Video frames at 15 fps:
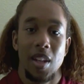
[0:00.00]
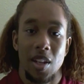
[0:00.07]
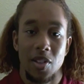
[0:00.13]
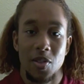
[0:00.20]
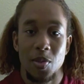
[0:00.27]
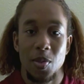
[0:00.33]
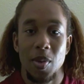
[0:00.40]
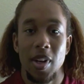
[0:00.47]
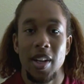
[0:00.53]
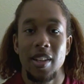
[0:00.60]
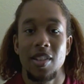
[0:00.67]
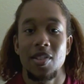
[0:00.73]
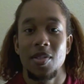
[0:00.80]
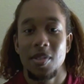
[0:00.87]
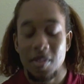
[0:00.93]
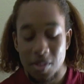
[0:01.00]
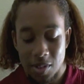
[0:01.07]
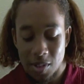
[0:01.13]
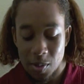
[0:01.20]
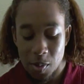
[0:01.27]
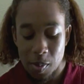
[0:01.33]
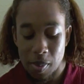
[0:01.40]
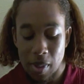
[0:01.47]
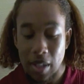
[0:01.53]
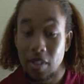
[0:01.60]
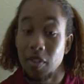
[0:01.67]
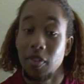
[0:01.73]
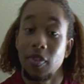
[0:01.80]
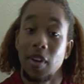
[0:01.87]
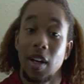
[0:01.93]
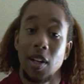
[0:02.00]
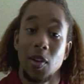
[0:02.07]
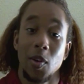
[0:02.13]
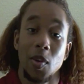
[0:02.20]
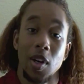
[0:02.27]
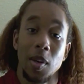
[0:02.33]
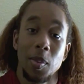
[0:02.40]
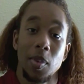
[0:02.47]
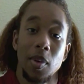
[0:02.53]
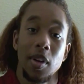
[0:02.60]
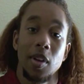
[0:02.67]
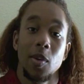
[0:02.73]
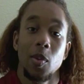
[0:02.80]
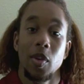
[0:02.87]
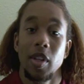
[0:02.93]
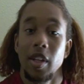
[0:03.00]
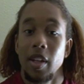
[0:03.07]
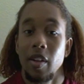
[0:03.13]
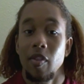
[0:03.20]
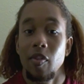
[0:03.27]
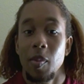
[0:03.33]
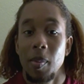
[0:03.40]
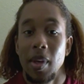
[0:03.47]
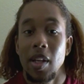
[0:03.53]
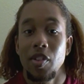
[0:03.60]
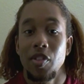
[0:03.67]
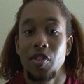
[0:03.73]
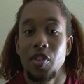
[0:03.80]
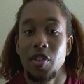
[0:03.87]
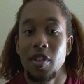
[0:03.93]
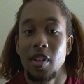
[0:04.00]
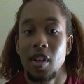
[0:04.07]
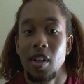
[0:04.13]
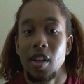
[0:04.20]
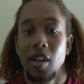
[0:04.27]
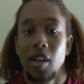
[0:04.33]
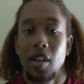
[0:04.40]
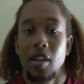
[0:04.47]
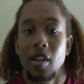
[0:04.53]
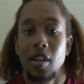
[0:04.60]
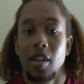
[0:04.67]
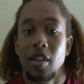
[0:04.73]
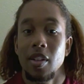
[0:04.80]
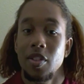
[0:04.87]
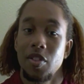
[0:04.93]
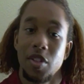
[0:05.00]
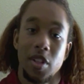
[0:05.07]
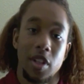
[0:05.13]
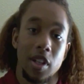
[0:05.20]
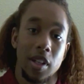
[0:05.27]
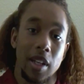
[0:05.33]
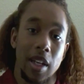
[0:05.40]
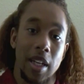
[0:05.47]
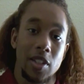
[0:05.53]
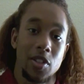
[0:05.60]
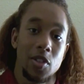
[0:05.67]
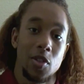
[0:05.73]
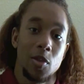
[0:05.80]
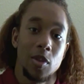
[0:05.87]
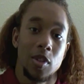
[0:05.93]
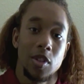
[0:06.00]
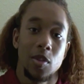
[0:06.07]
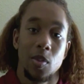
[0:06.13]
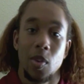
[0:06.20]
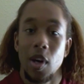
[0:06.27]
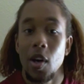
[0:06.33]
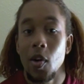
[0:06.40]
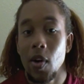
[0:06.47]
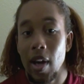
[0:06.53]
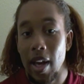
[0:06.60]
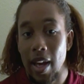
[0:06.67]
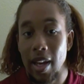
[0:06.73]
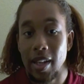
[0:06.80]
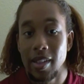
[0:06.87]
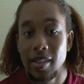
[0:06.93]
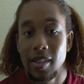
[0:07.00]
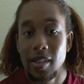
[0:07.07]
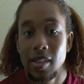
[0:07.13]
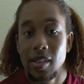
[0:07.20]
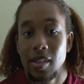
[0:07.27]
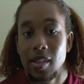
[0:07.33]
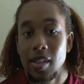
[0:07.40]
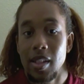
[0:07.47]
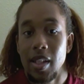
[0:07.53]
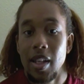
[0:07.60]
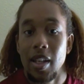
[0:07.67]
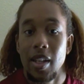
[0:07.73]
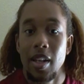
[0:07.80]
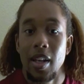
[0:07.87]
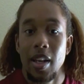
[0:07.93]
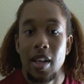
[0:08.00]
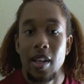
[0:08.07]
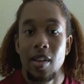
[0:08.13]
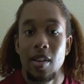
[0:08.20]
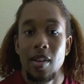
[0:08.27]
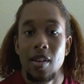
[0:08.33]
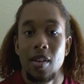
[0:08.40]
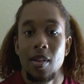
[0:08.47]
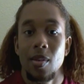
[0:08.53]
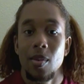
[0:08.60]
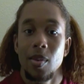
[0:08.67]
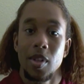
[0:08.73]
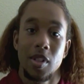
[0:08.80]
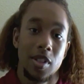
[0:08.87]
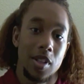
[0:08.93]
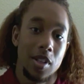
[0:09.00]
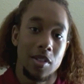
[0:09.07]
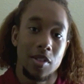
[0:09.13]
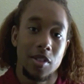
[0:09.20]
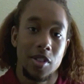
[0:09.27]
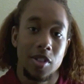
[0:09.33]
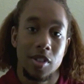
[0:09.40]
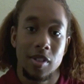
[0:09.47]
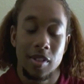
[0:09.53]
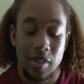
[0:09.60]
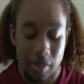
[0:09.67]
That's right. So we're about to follow up with the information and the genealogical as well as DNA research.